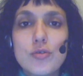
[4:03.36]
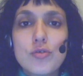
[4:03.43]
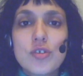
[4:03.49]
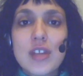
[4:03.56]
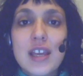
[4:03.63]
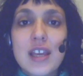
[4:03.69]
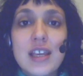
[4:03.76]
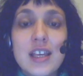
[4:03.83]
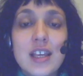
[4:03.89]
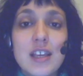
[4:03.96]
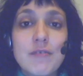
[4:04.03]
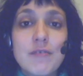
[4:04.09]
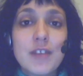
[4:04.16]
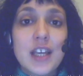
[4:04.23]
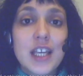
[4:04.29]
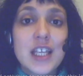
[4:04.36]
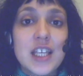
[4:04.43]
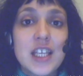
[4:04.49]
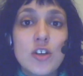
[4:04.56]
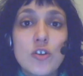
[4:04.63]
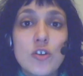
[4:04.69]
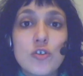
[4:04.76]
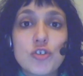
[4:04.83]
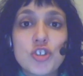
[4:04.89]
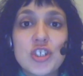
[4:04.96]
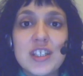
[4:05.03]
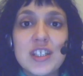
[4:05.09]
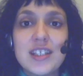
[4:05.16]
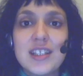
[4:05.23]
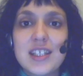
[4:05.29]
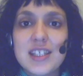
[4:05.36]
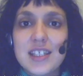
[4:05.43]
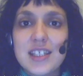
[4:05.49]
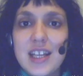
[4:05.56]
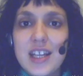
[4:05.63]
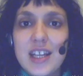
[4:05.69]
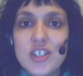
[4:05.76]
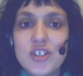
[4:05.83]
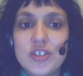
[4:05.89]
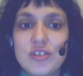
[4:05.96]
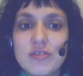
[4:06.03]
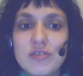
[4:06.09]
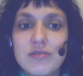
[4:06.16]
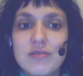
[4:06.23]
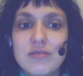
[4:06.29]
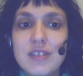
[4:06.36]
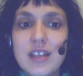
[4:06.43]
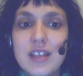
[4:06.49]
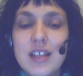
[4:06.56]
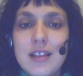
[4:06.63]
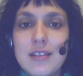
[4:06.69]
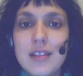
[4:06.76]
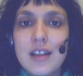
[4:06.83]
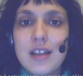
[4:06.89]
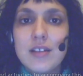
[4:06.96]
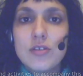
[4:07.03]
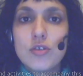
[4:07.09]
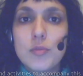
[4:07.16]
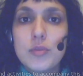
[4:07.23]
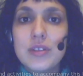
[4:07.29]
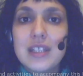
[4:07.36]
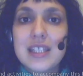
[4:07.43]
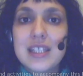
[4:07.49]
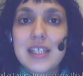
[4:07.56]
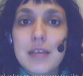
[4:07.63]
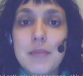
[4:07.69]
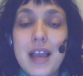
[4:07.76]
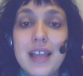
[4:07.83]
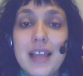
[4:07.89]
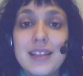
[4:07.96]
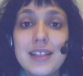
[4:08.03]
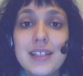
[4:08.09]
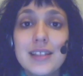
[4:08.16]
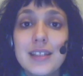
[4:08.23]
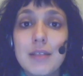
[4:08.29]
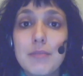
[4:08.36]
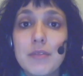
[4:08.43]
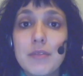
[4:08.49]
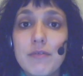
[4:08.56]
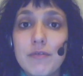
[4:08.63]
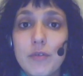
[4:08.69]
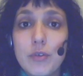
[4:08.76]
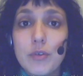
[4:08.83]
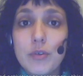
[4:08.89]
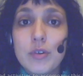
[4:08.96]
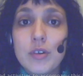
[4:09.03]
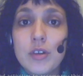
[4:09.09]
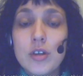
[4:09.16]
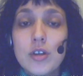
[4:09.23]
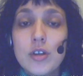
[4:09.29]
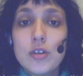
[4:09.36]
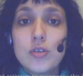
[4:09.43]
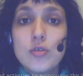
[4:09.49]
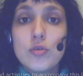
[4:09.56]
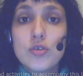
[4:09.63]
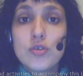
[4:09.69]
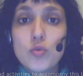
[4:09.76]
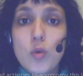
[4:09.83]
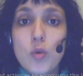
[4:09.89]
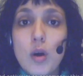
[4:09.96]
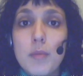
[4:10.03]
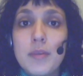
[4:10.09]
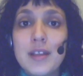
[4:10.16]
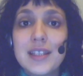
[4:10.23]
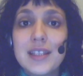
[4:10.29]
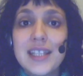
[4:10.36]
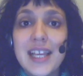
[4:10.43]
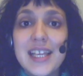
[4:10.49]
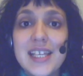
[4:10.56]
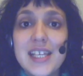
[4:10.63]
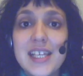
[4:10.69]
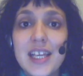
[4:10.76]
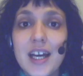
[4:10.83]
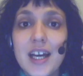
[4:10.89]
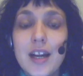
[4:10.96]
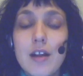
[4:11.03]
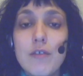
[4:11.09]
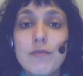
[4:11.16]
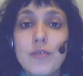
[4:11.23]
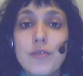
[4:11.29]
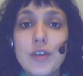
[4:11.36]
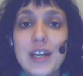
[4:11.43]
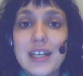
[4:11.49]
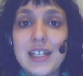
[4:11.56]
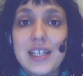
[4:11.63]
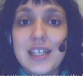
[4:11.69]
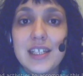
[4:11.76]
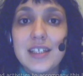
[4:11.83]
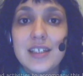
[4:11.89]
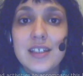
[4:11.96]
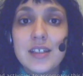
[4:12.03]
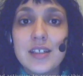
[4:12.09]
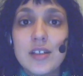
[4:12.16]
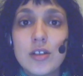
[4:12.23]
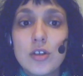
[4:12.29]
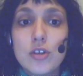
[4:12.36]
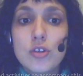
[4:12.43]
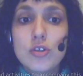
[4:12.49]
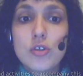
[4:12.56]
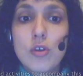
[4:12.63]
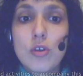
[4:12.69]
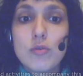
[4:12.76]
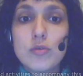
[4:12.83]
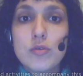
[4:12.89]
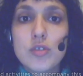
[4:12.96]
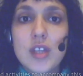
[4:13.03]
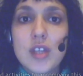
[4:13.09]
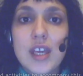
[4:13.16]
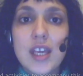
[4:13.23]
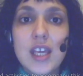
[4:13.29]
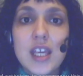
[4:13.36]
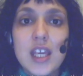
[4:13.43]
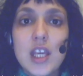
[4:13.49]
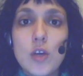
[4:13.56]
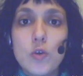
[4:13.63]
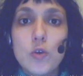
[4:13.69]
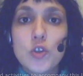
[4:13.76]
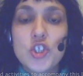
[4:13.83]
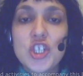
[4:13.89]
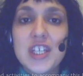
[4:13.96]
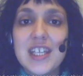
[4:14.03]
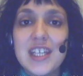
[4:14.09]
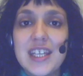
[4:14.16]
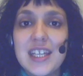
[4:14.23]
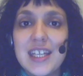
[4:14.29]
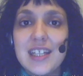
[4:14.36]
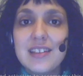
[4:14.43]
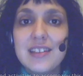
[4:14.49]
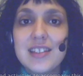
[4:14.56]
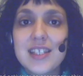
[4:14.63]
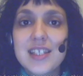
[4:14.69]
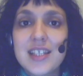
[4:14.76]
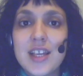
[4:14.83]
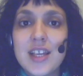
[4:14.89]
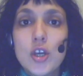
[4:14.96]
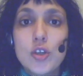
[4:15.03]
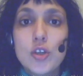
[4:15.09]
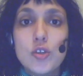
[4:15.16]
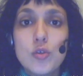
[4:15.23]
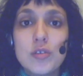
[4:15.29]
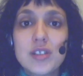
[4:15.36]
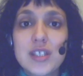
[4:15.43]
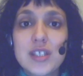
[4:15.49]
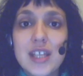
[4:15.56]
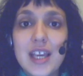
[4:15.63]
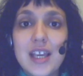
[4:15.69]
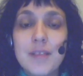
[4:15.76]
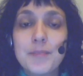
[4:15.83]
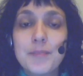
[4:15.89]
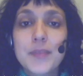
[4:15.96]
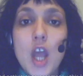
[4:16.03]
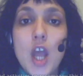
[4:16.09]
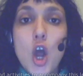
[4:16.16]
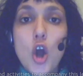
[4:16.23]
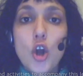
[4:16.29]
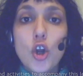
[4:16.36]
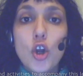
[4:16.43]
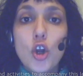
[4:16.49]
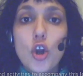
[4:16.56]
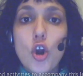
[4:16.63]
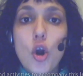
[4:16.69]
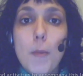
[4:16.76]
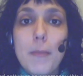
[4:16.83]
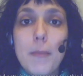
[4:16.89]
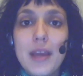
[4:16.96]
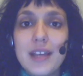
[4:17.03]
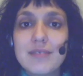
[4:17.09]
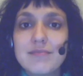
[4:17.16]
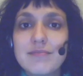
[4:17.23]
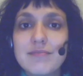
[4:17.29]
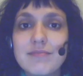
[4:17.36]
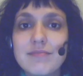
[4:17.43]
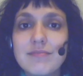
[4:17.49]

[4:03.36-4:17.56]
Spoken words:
To say if he or she does an action, then you put the same ending than before. You swap the ER for an E. So to say he or she eats, you'll say come,